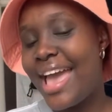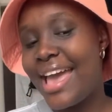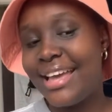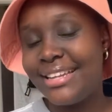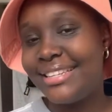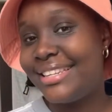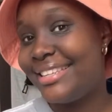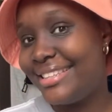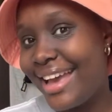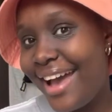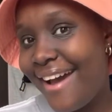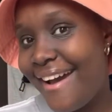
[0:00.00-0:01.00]
And
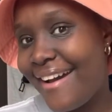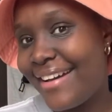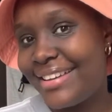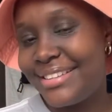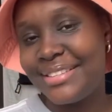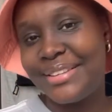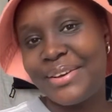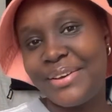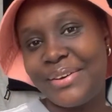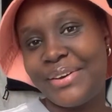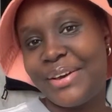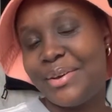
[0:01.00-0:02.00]
yeah,
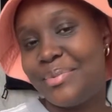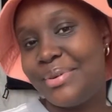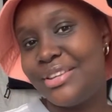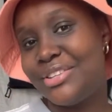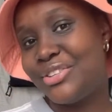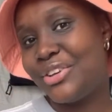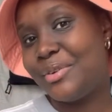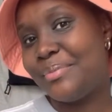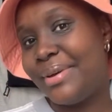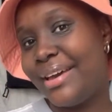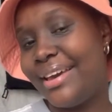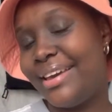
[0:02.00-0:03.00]
so I hope you enjoy
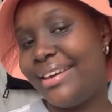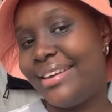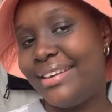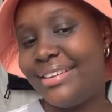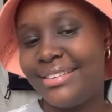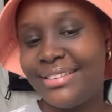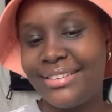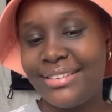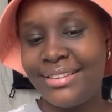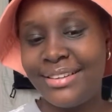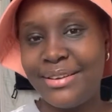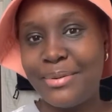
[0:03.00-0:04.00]
my
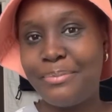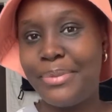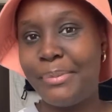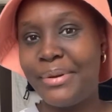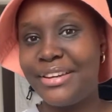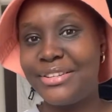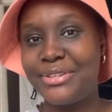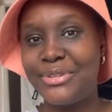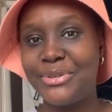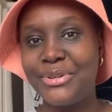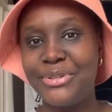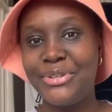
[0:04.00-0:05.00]
preparation
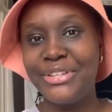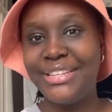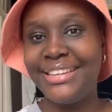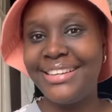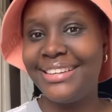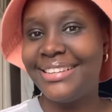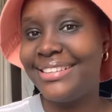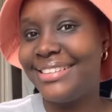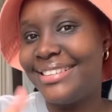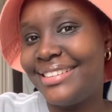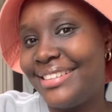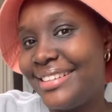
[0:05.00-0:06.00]
to go to uni.
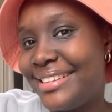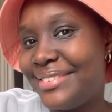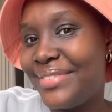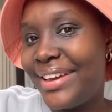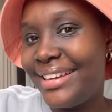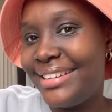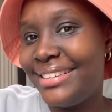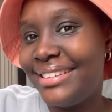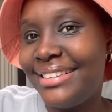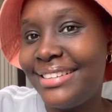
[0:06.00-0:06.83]
Bye.